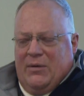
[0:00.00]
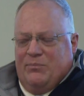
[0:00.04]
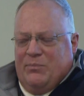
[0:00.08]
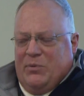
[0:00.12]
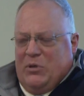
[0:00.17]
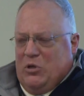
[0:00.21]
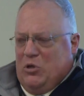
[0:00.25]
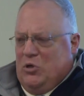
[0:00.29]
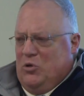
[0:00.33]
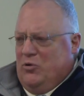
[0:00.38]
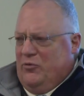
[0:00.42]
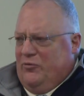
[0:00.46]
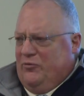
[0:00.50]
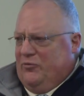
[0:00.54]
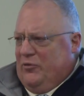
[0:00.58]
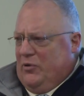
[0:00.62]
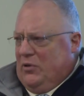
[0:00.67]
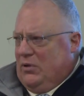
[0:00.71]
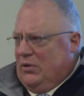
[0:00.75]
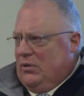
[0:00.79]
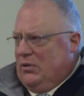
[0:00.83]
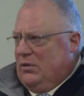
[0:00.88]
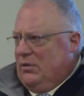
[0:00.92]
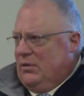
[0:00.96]

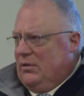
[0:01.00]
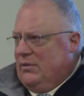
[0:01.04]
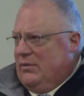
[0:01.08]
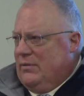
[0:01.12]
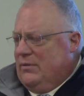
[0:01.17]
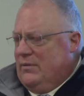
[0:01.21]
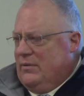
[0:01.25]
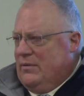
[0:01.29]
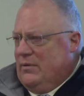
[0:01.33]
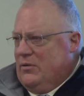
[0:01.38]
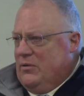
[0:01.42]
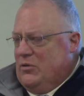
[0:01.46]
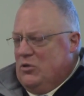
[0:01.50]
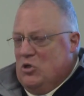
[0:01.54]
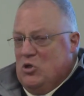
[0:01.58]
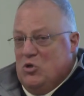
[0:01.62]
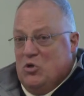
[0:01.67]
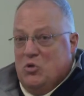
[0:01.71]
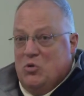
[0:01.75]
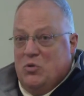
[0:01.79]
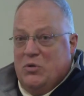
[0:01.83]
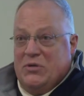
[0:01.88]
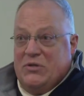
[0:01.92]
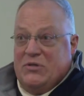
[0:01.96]
beautiful
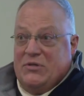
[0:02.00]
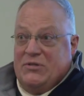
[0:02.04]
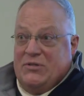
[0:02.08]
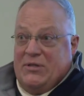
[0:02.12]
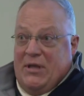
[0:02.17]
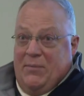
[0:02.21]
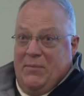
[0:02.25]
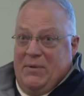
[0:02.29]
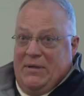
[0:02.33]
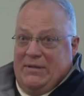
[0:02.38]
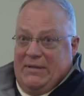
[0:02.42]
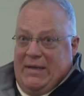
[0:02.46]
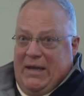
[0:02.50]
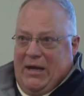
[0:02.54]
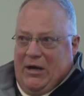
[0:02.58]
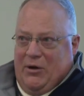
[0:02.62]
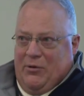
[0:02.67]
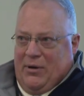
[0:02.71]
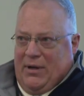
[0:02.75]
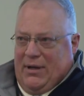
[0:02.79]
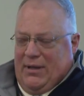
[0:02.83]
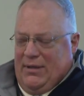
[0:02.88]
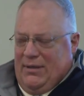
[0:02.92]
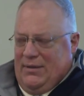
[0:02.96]
new
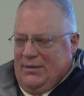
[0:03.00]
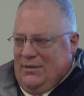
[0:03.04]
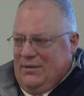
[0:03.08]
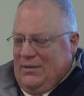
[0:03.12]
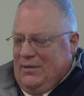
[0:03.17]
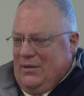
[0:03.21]
cemetery